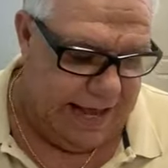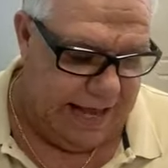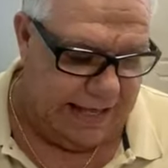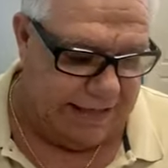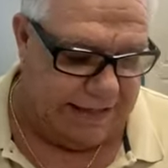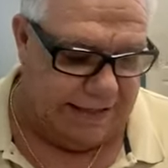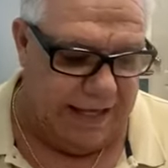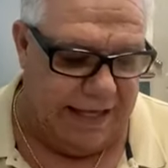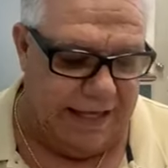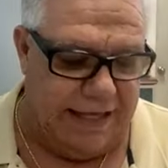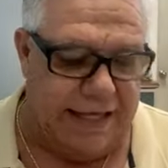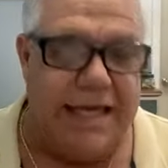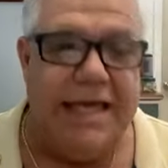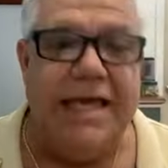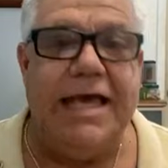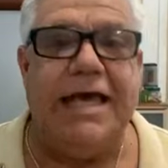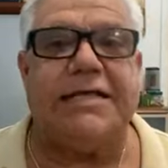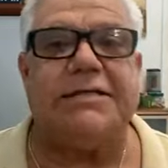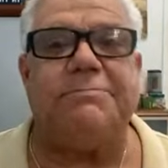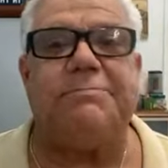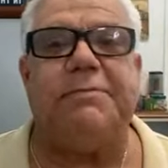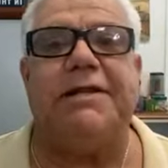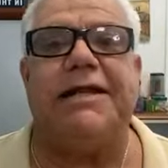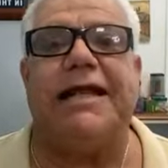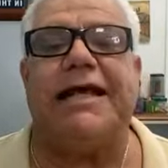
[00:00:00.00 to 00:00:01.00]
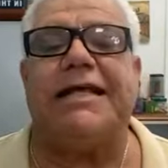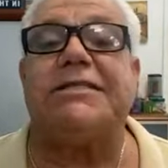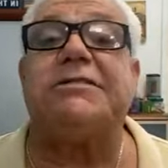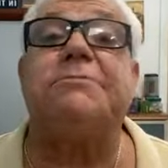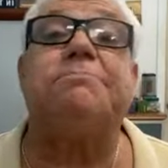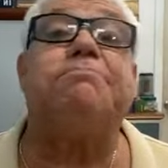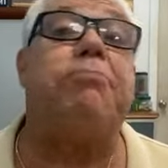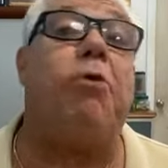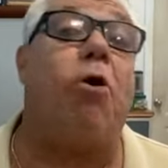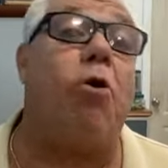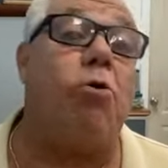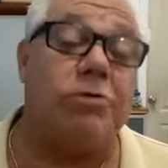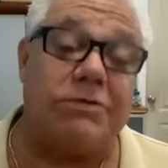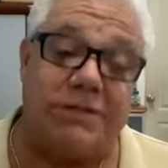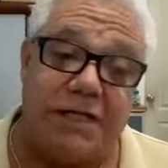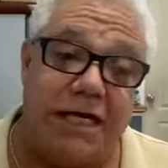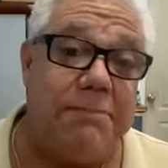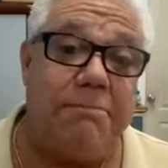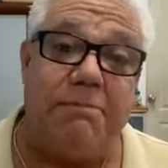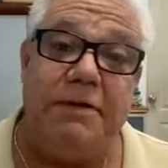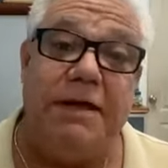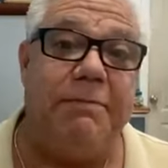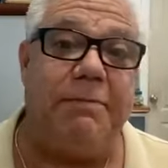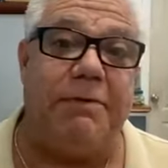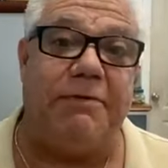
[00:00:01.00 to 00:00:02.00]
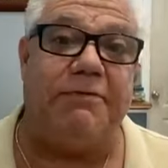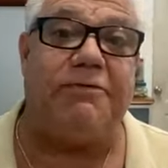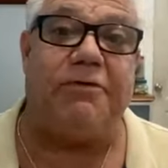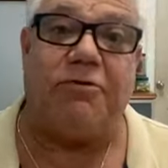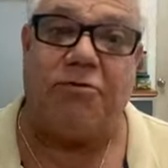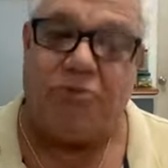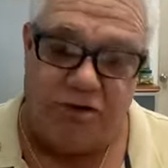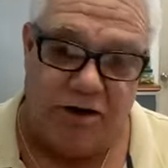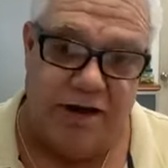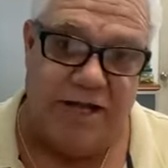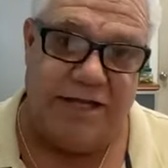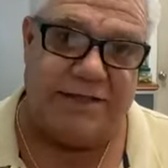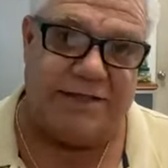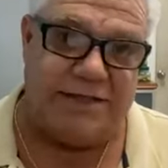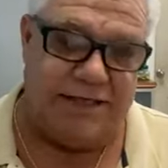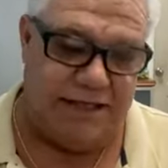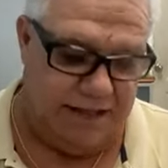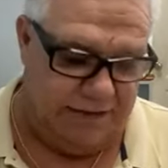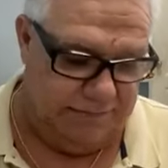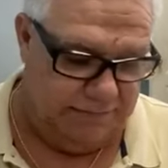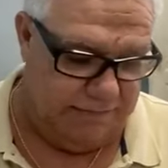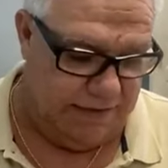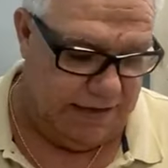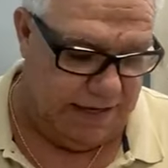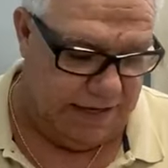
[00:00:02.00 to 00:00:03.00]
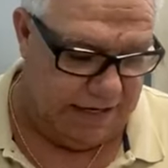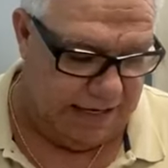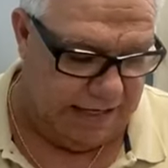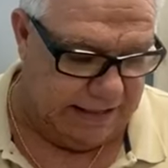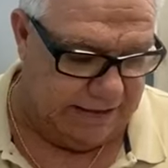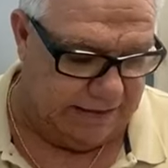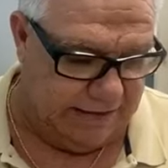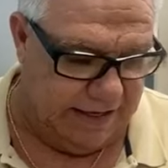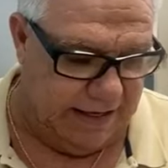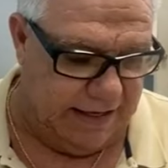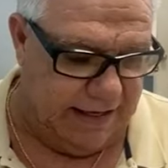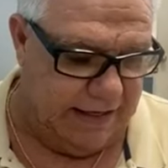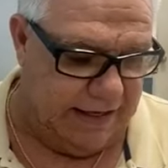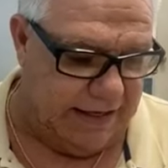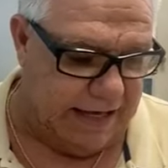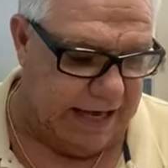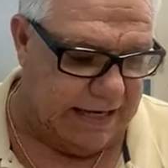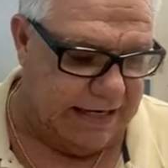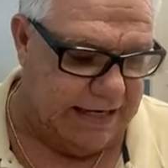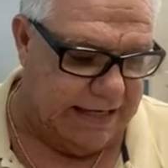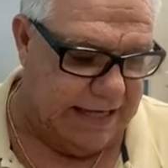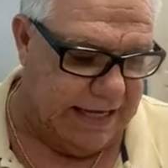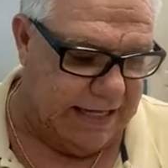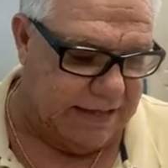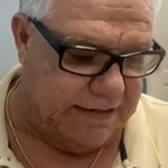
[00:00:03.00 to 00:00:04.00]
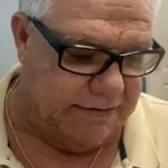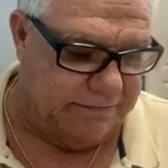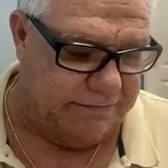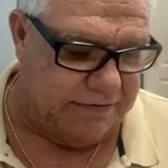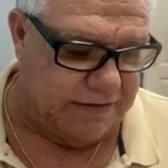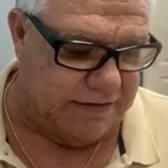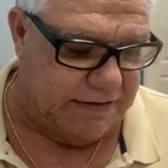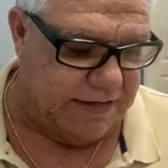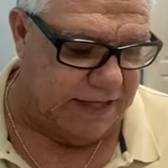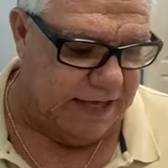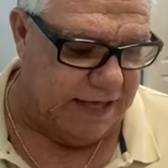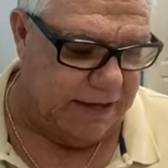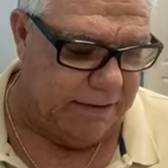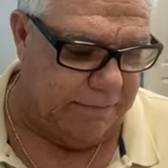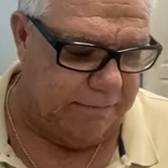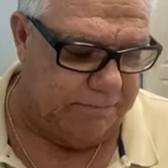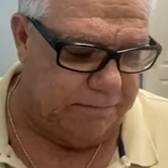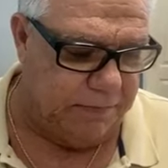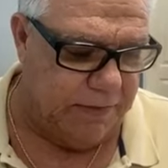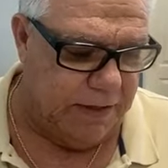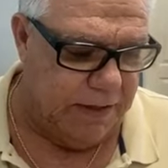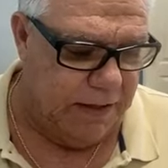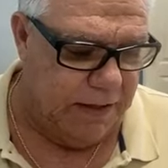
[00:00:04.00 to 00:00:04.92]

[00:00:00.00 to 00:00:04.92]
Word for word: I think he has been exposing people for crazy. And I think at the end of the day,